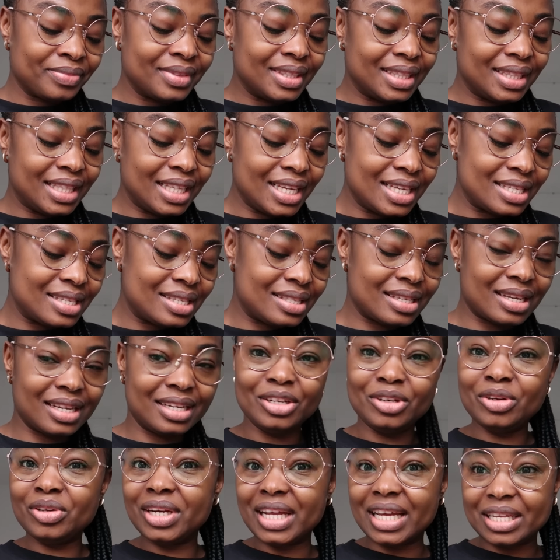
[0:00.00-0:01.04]
This, I
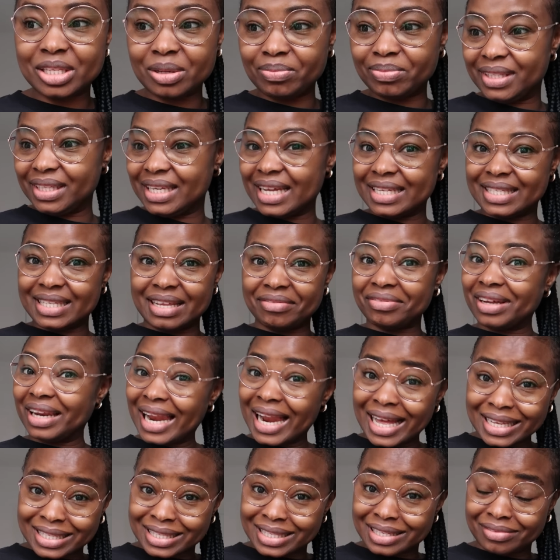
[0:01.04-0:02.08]
didn't know there's something that's
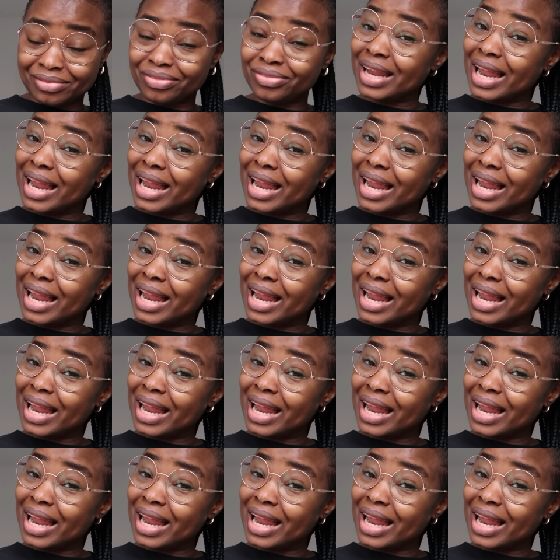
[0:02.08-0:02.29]
everlasting.